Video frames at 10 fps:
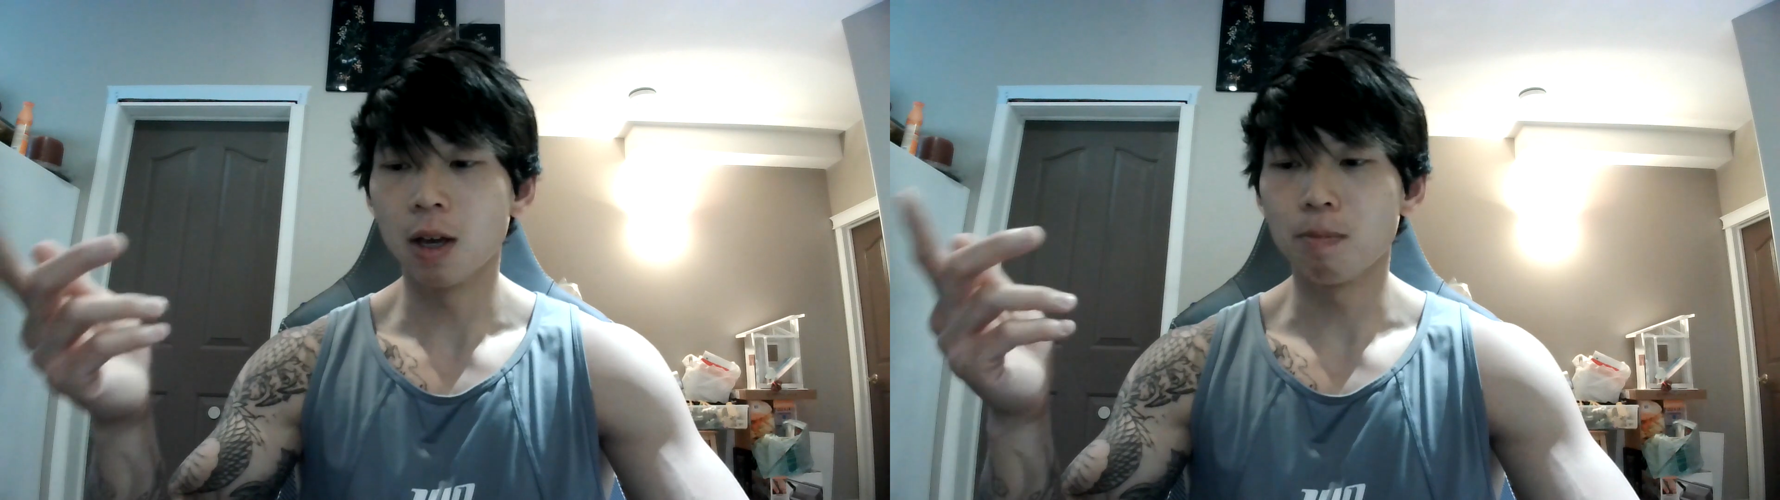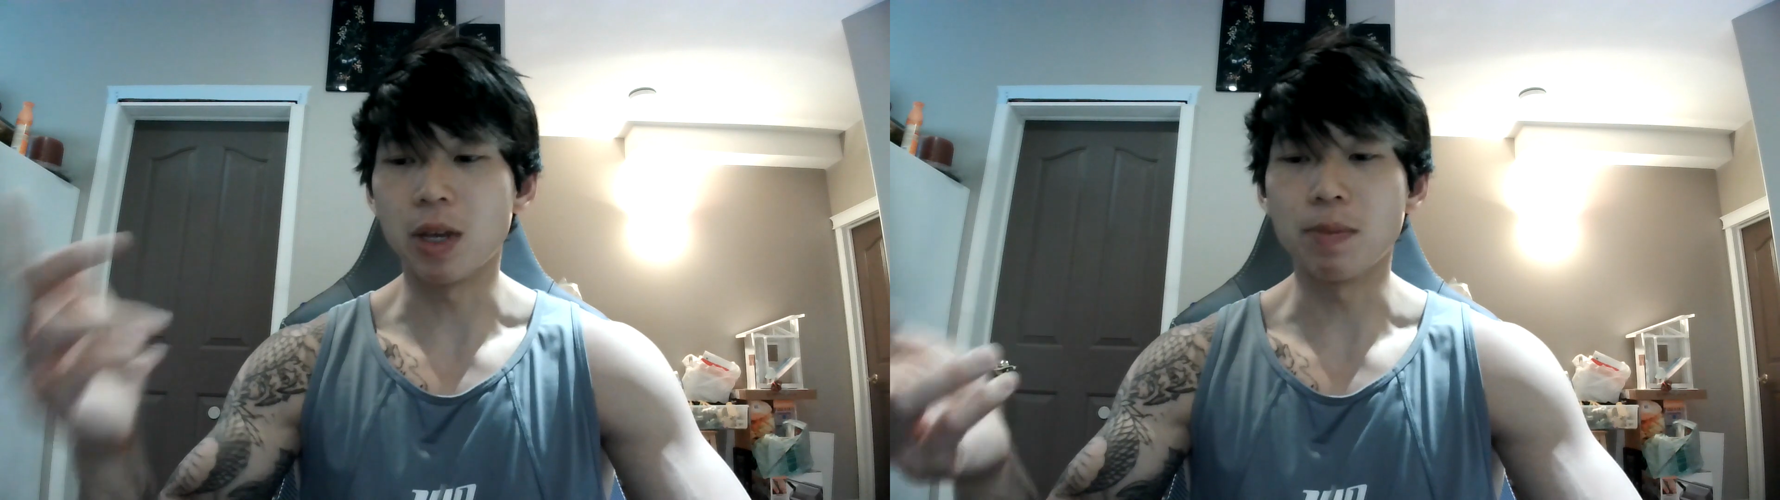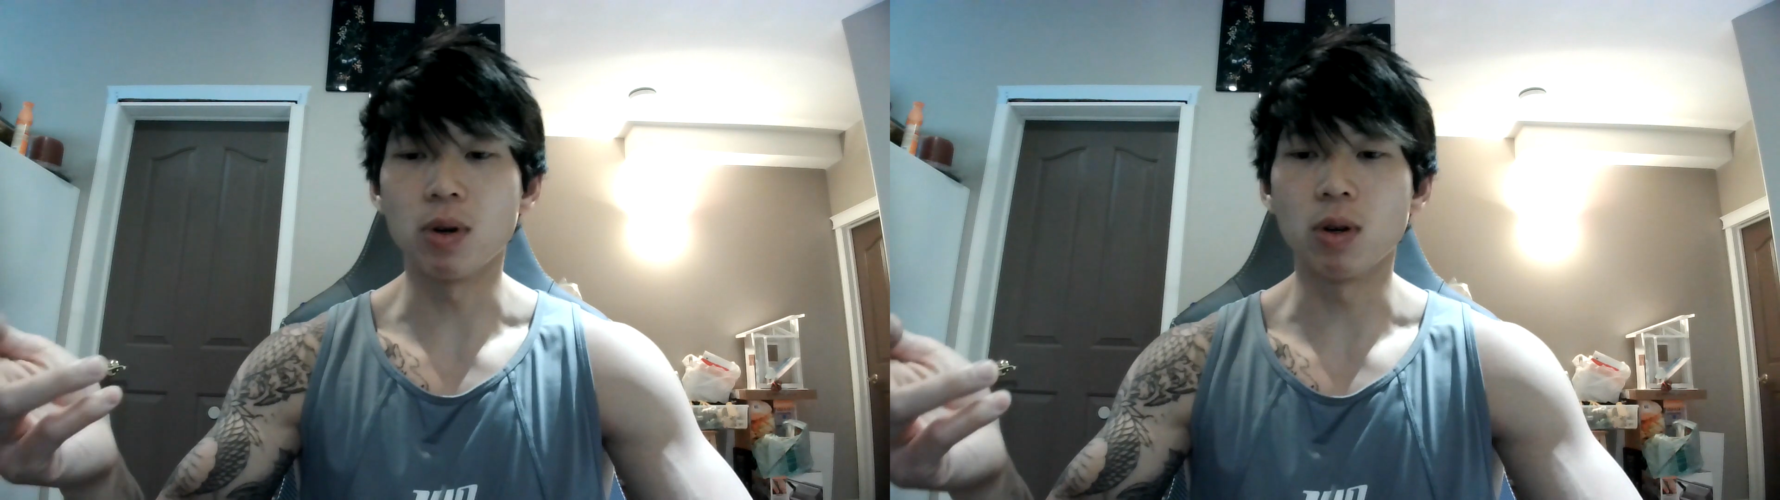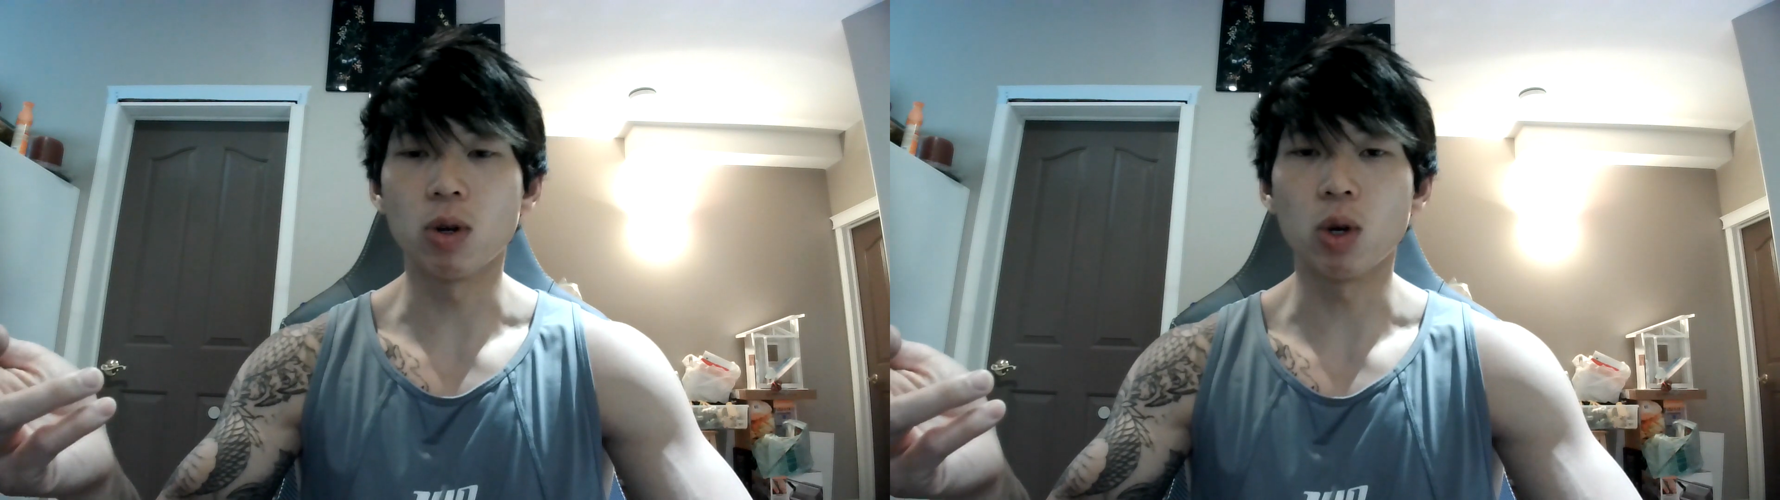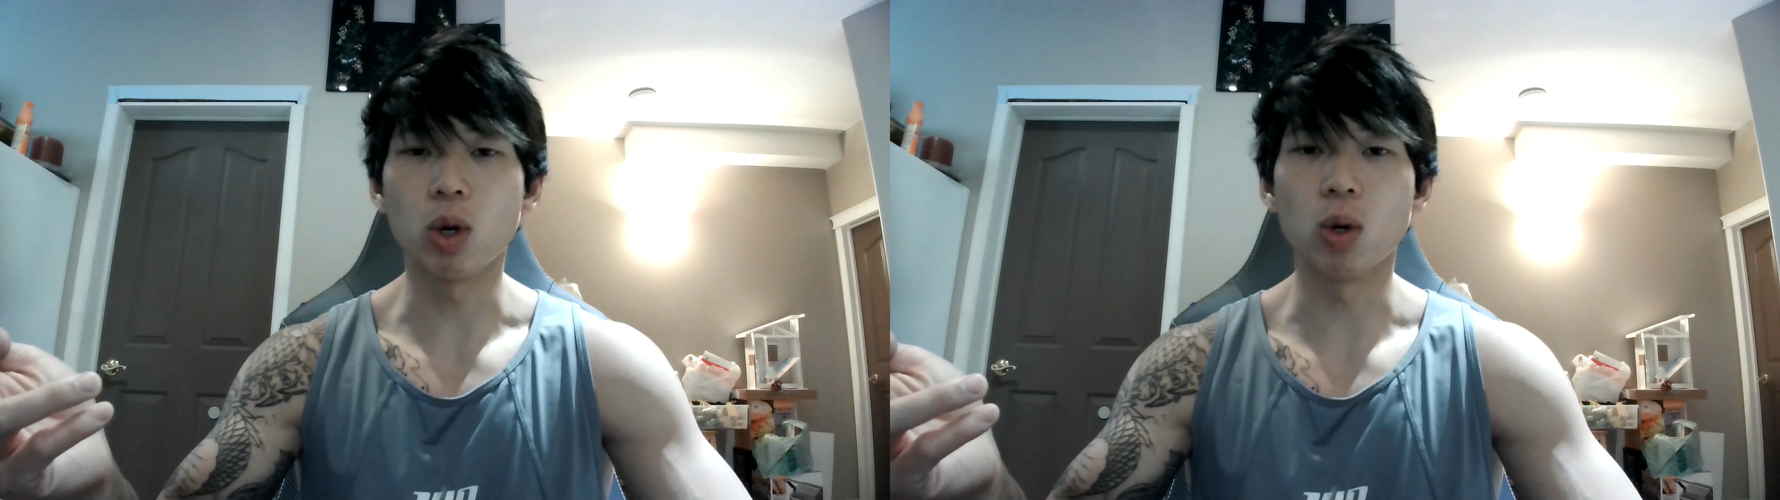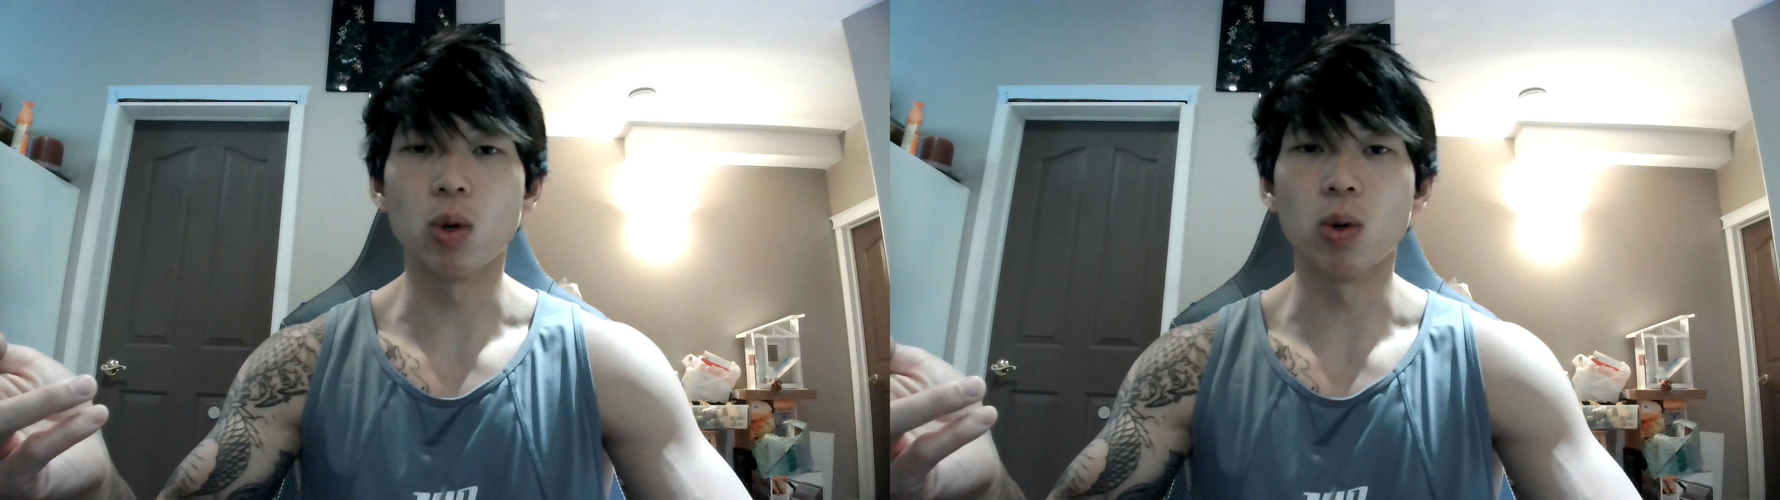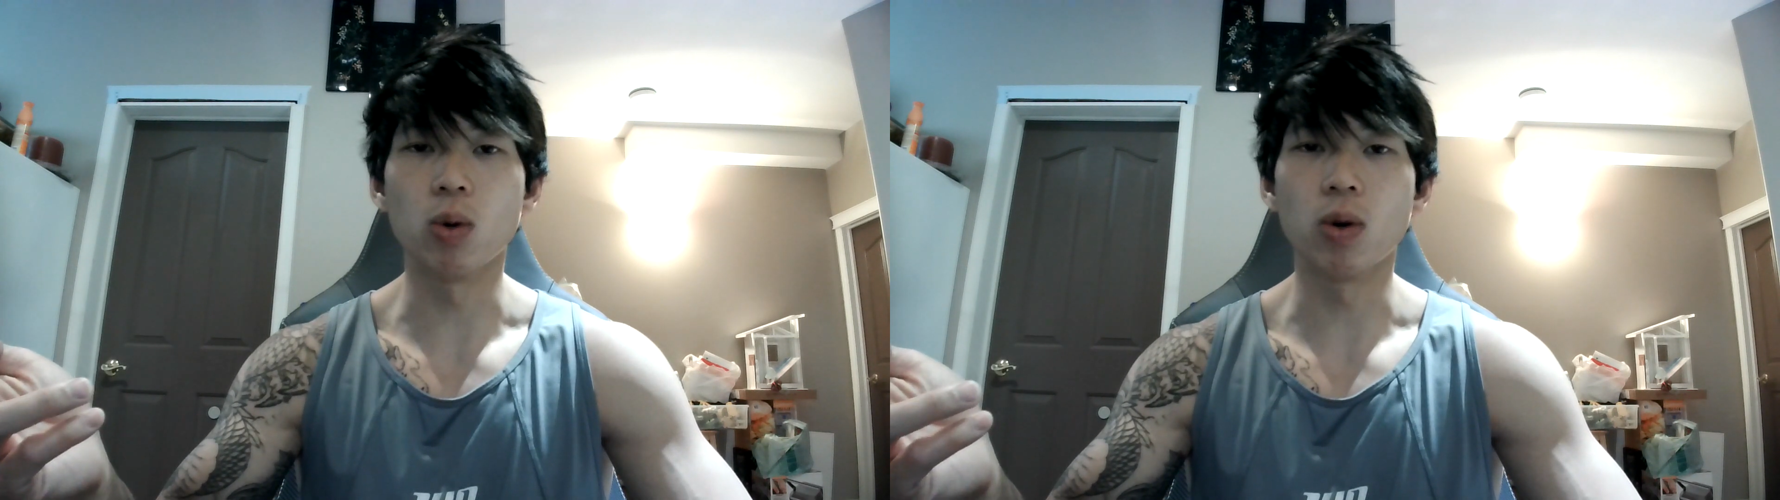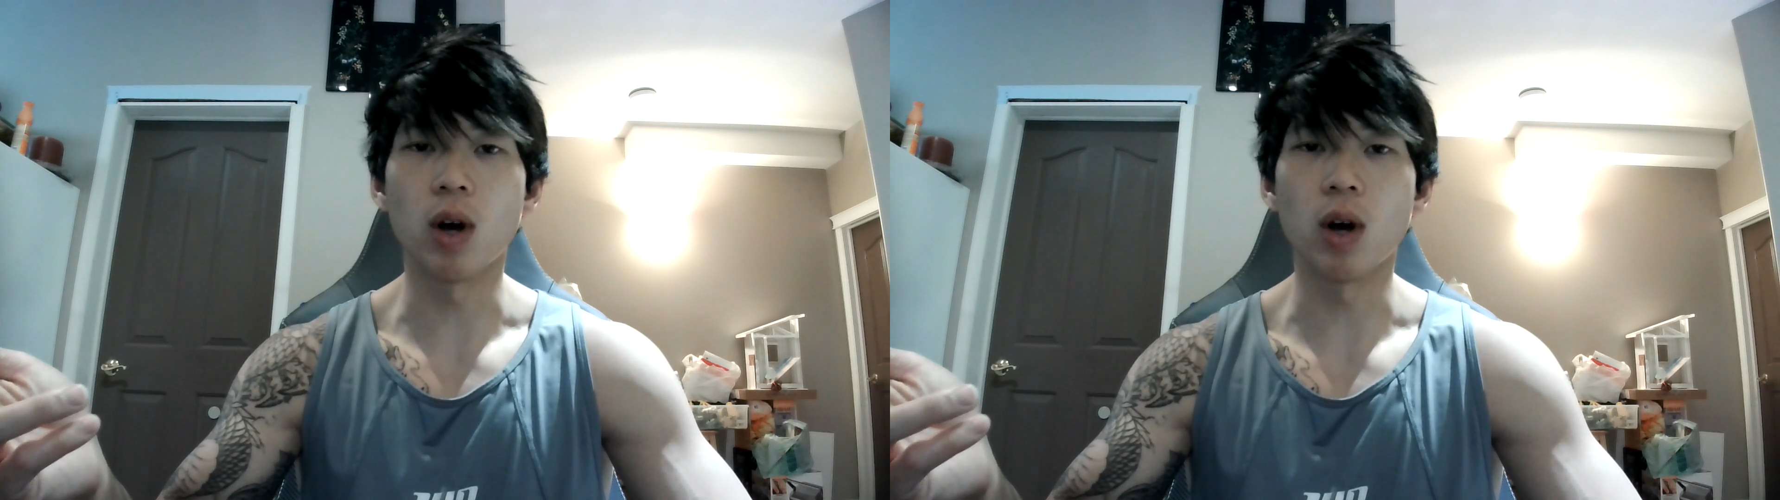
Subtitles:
people who